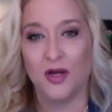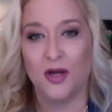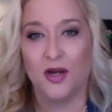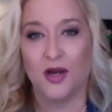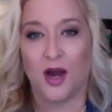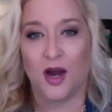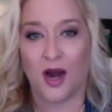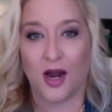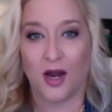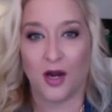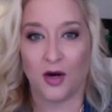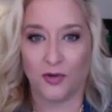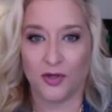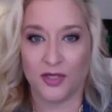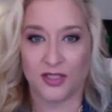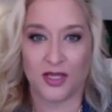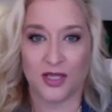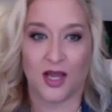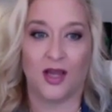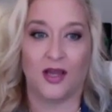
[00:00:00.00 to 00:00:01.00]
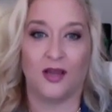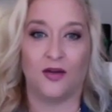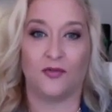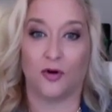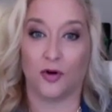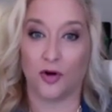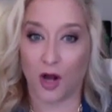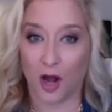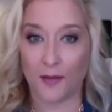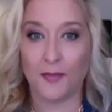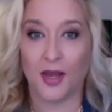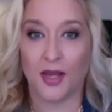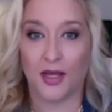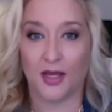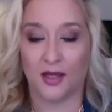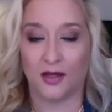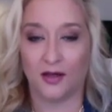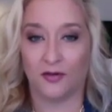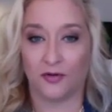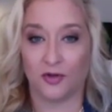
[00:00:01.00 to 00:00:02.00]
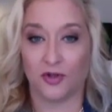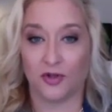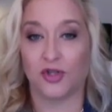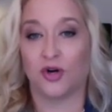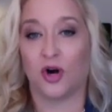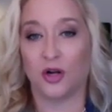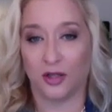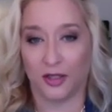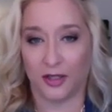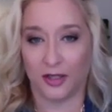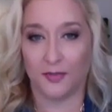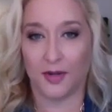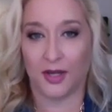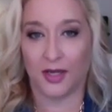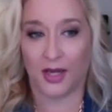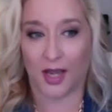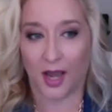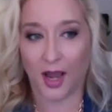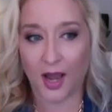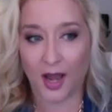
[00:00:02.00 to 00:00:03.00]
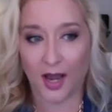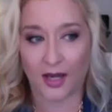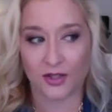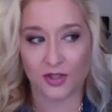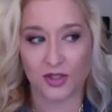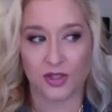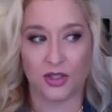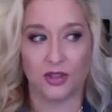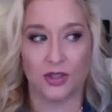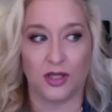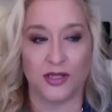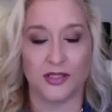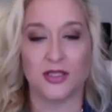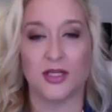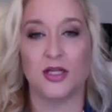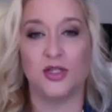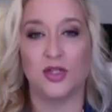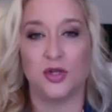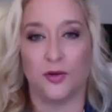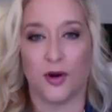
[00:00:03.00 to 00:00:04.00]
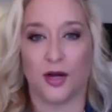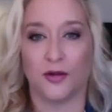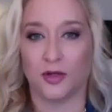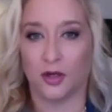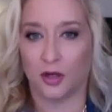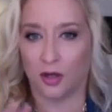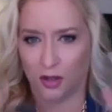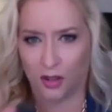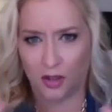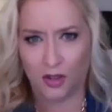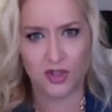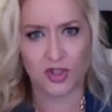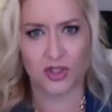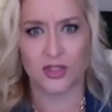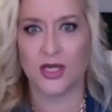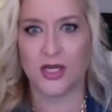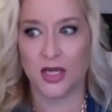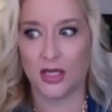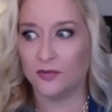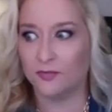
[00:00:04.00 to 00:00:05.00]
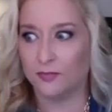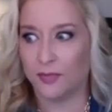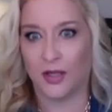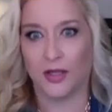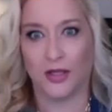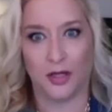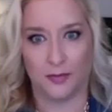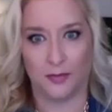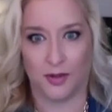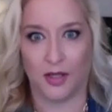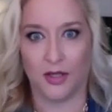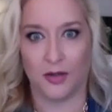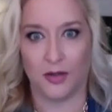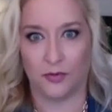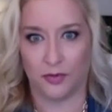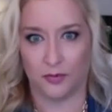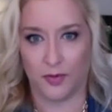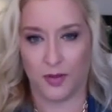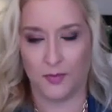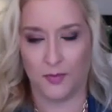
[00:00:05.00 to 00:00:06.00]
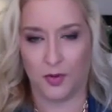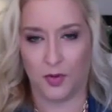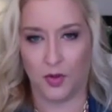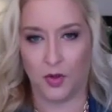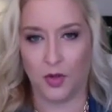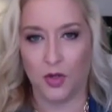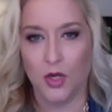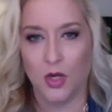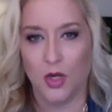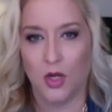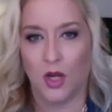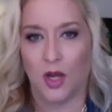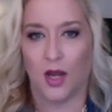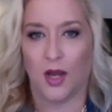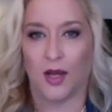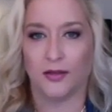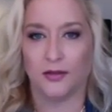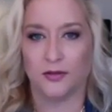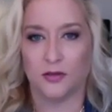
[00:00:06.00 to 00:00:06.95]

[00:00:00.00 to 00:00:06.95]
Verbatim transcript: I always say if you're not making, if you're struggling to make cash, then let's get you out there and just get belly to belly with people yeah.